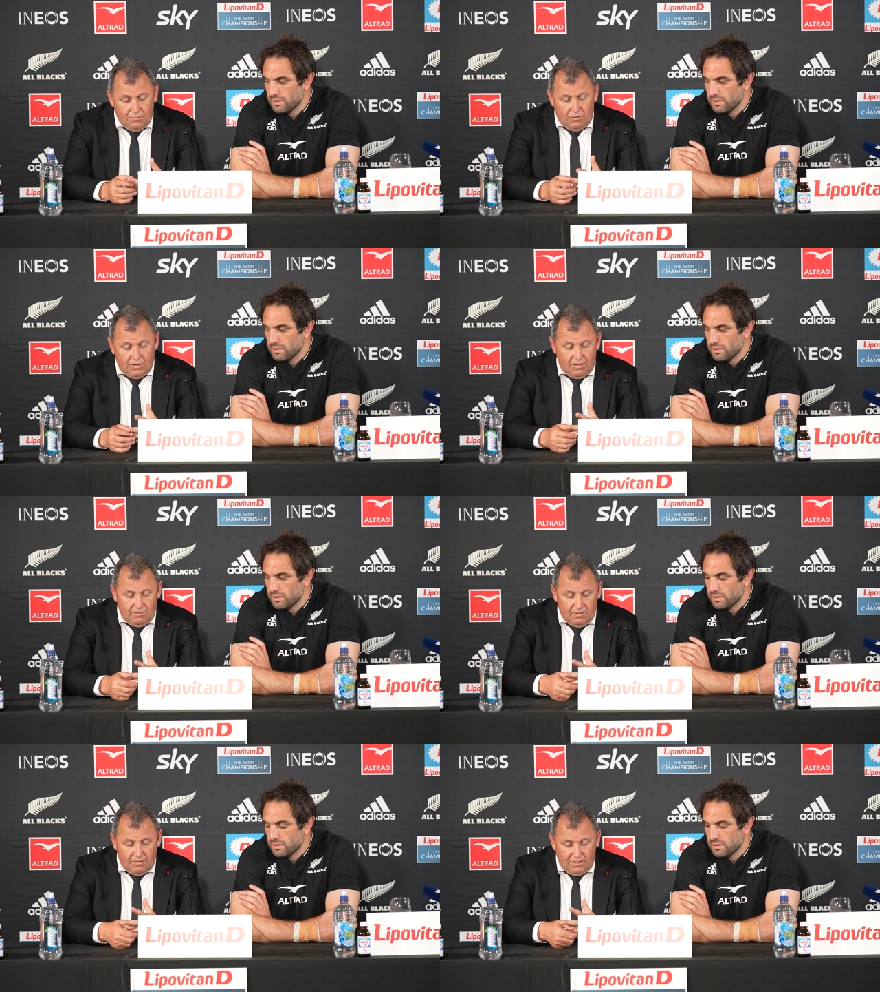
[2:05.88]
Speaker 1: I
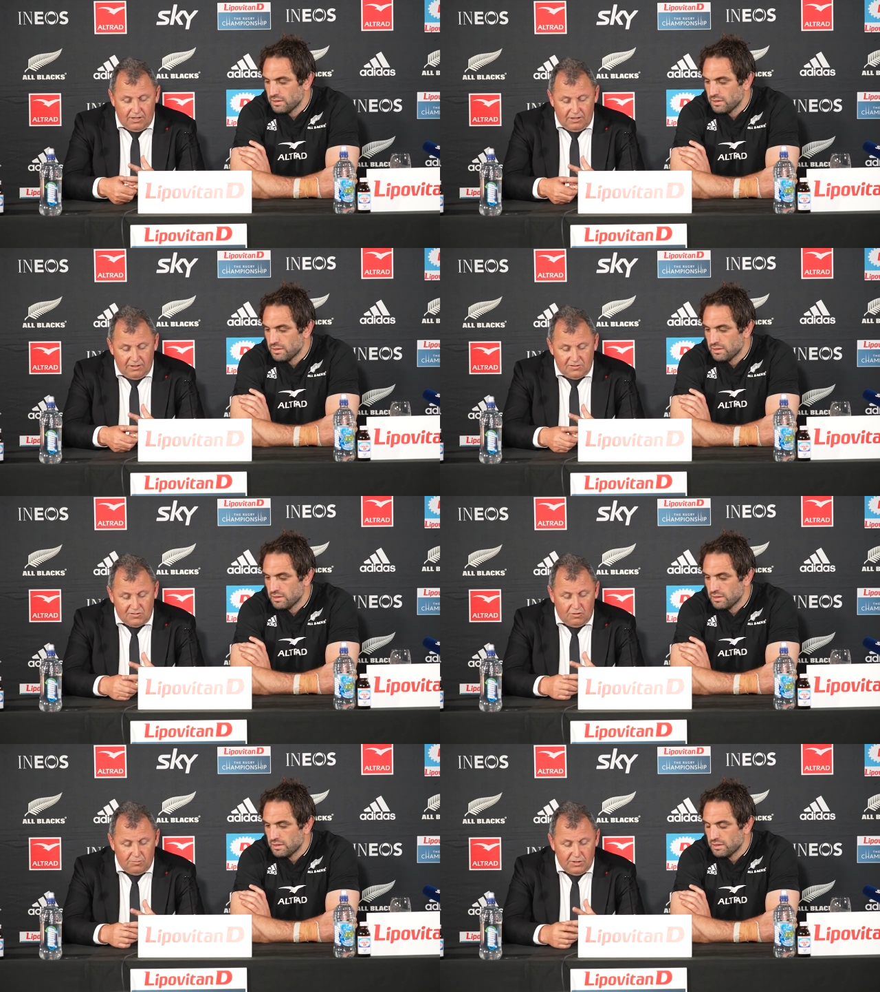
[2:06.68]
don't. I don't know. That he's
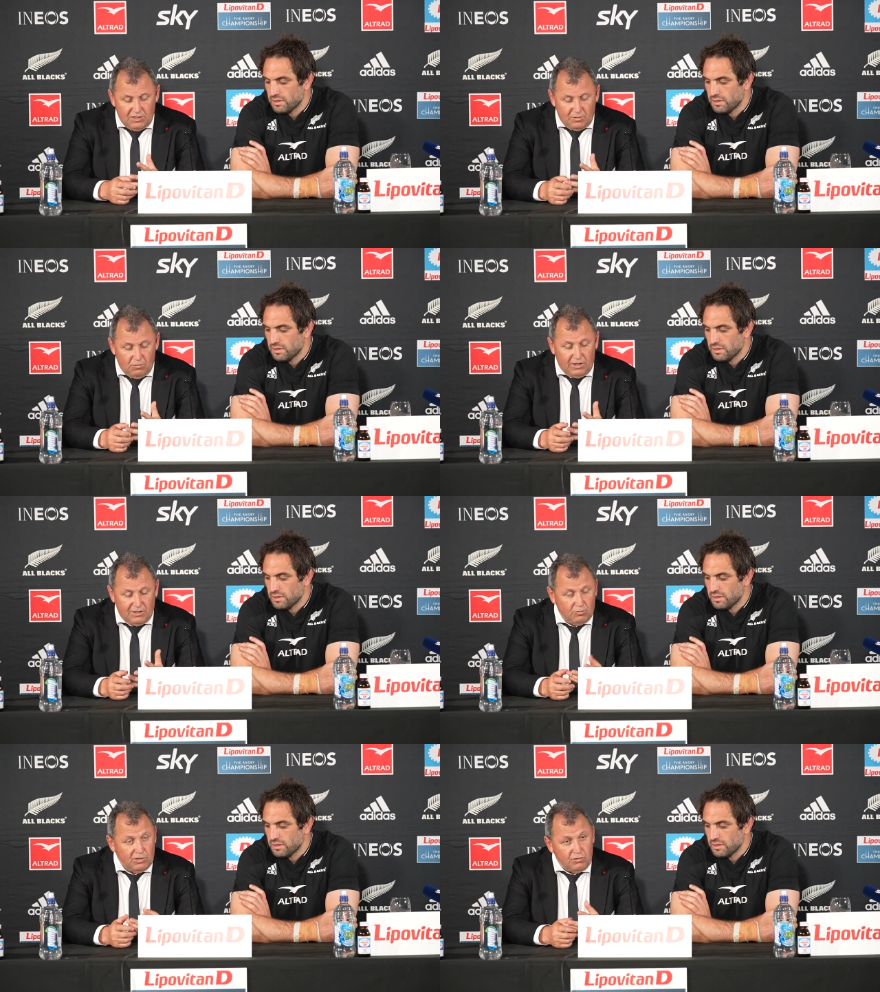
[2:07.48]
told me he's been
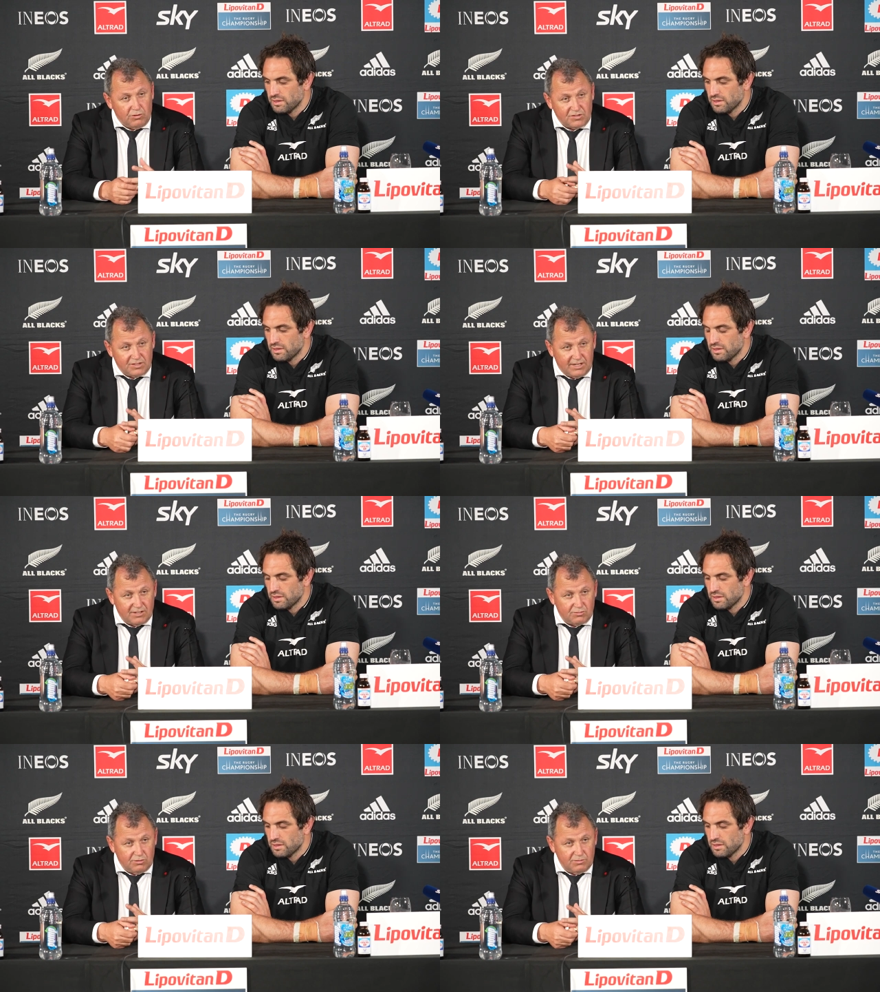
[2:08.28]
waiting a wee while to start
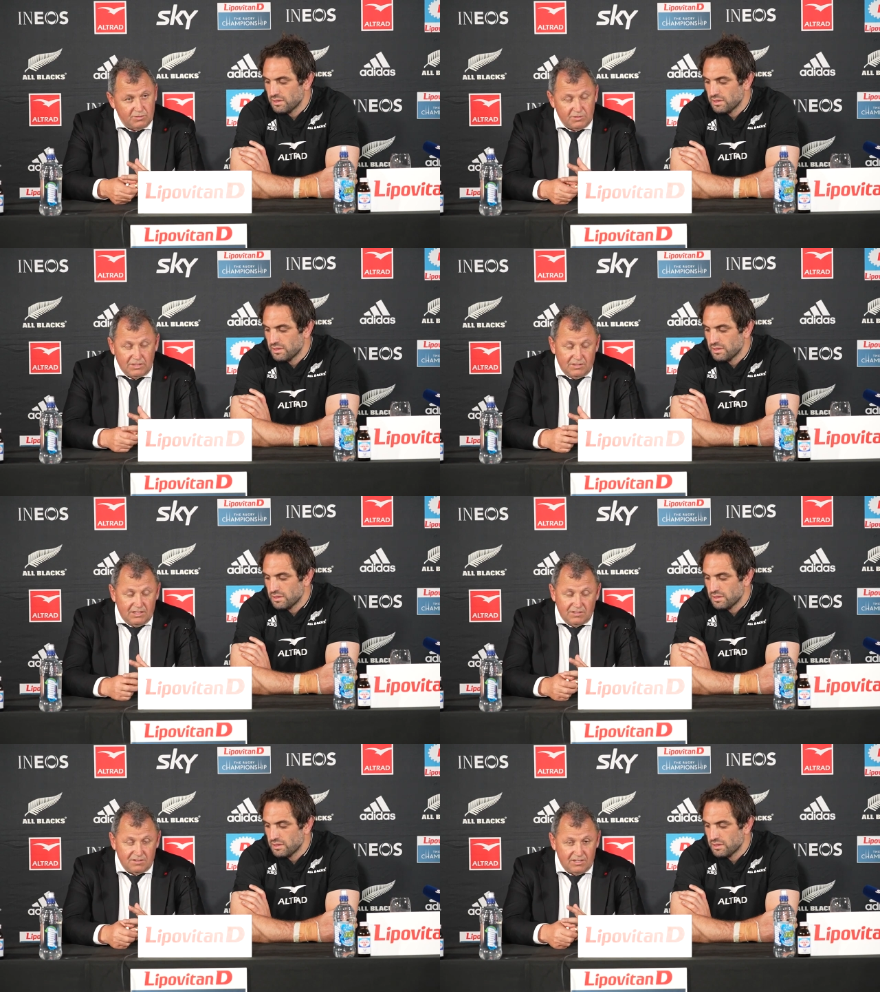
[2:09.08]
at twelve. He,
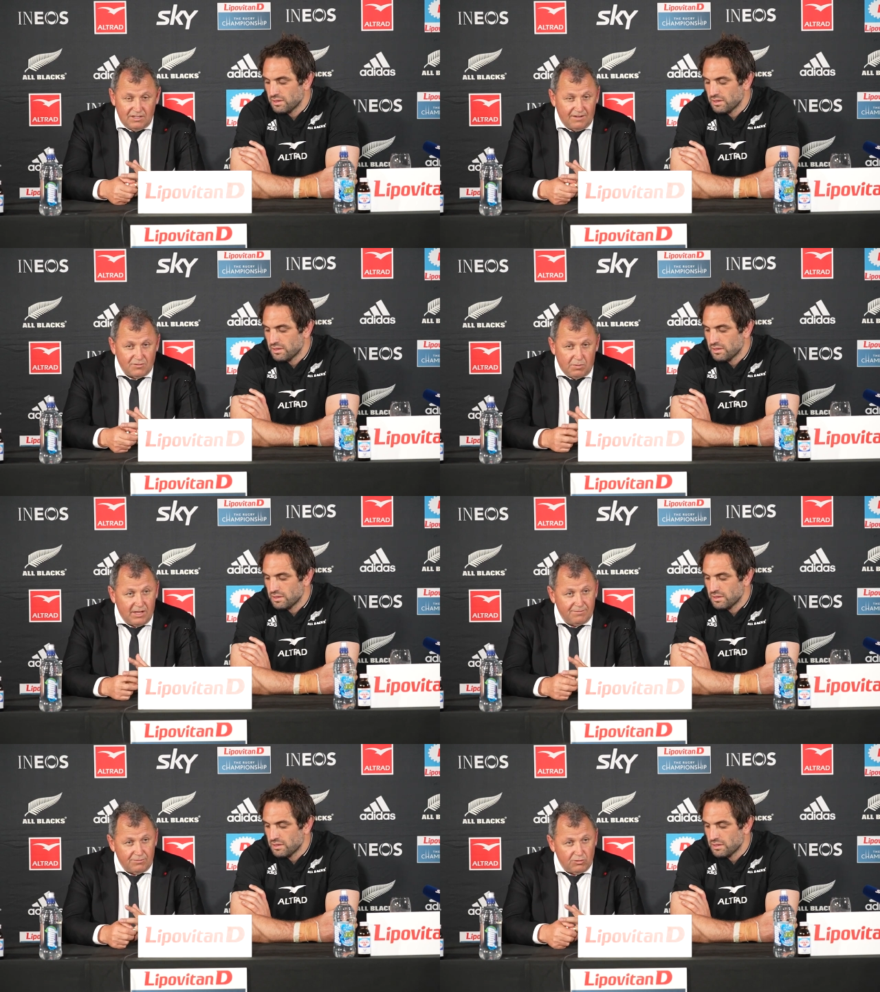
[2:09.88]
he, he loves
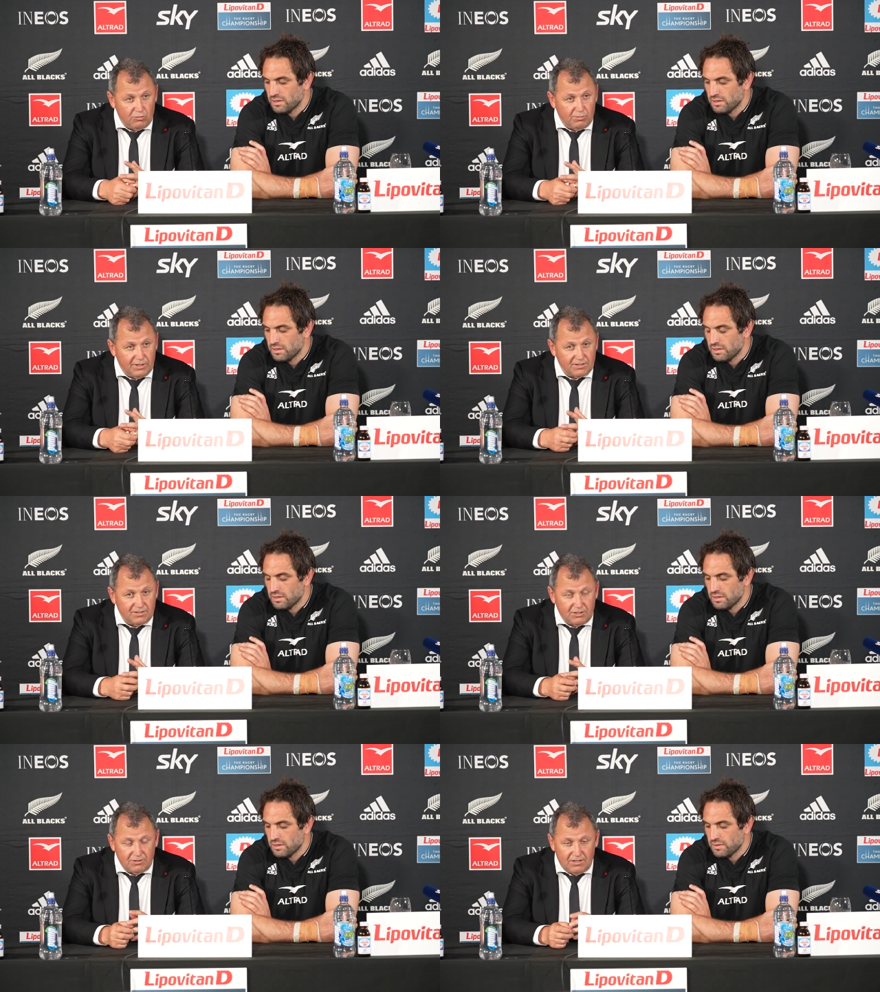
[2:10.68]
playing for the All Blacks,
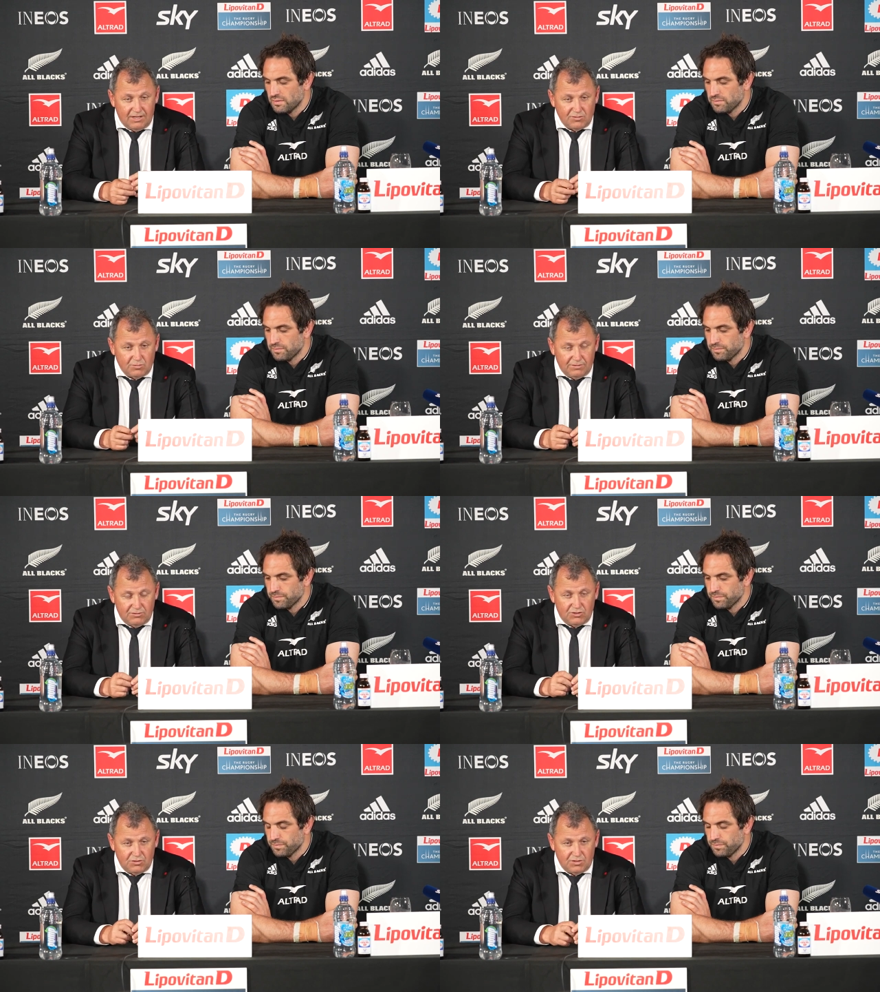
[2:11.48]
so he loves
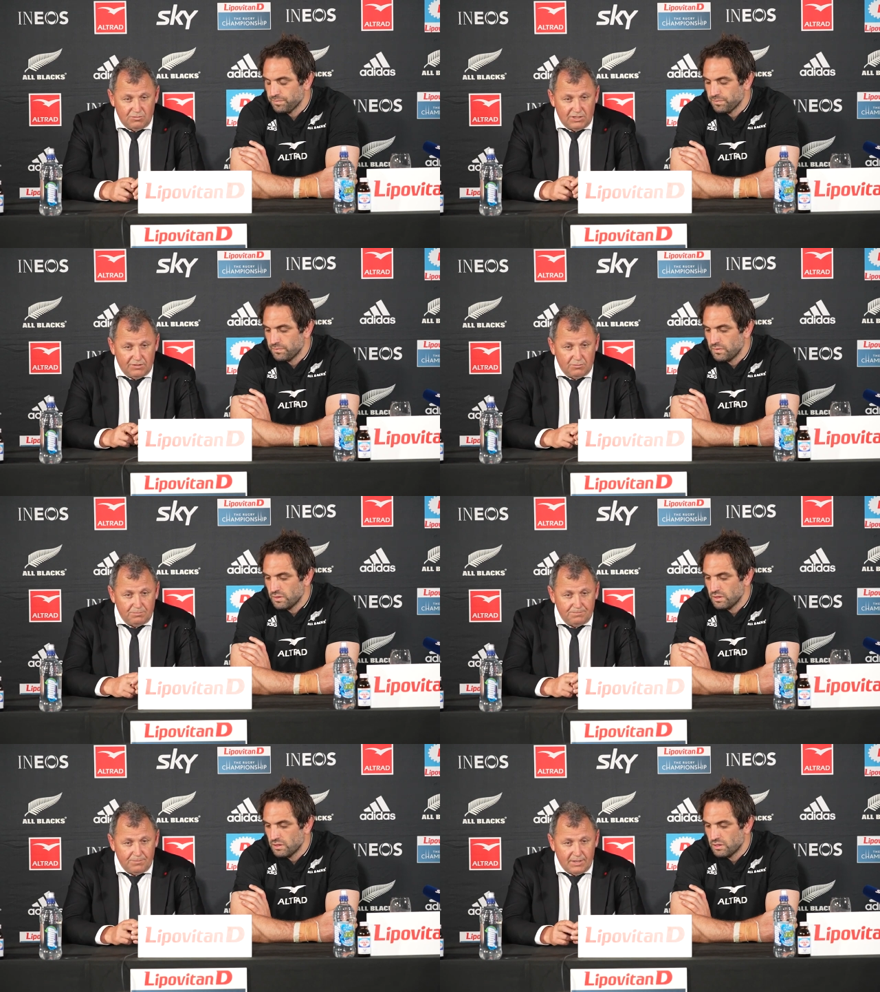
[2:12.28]
whatever jersey we give
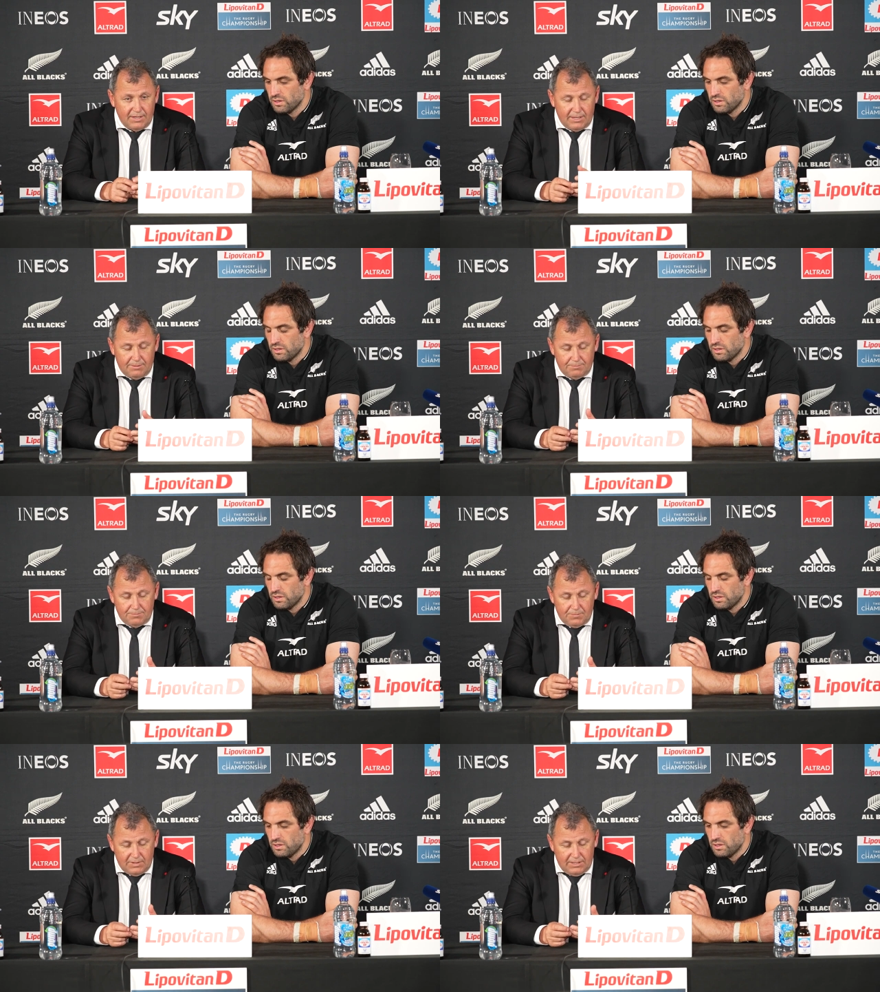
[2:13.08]
him.
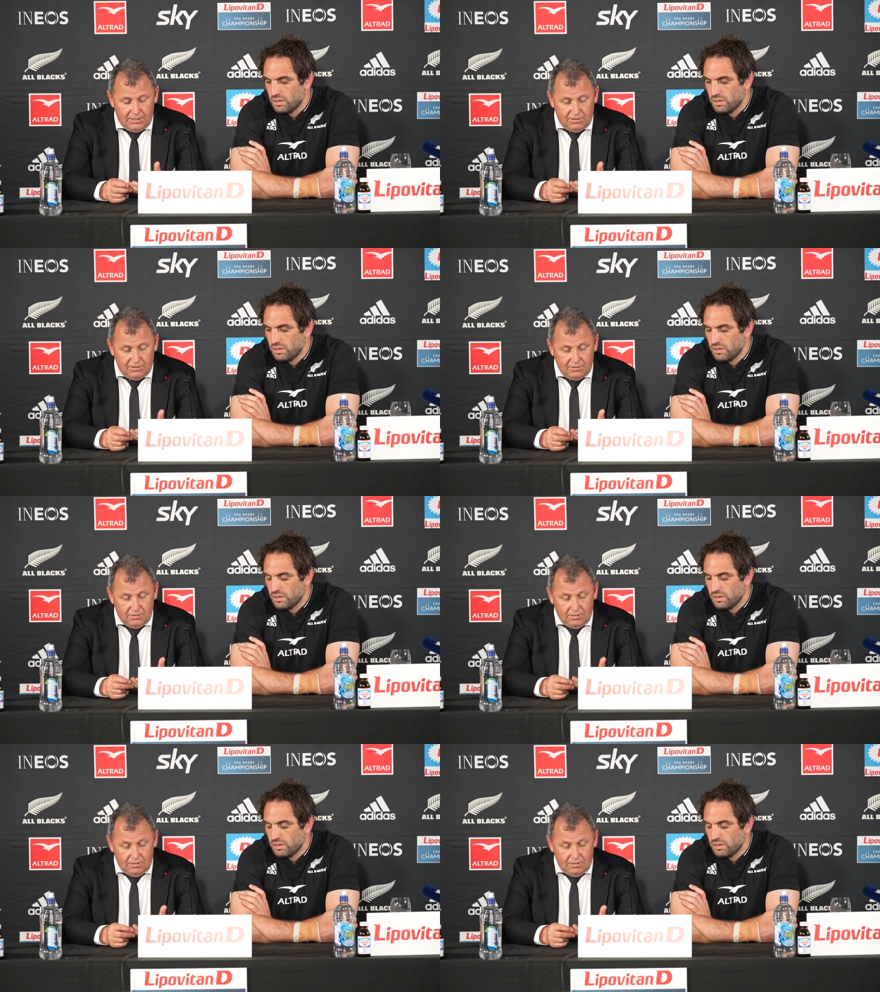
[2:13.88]
Um, and